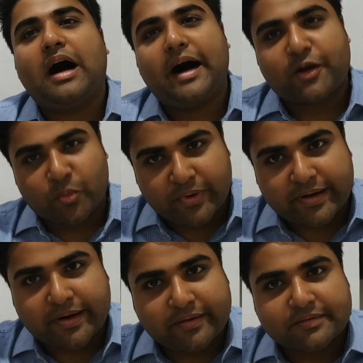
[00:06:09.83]

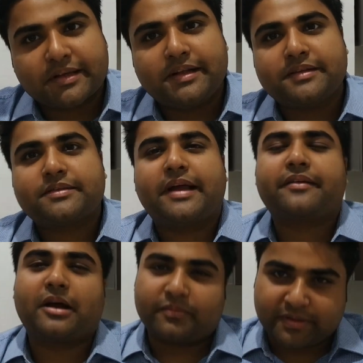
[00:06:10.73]
argumentative skills and
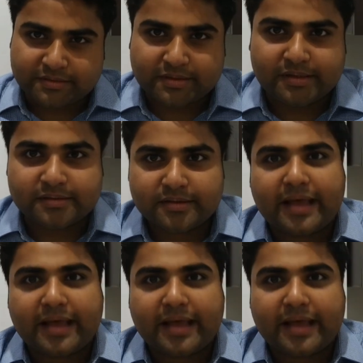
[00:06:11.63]
drafting skills,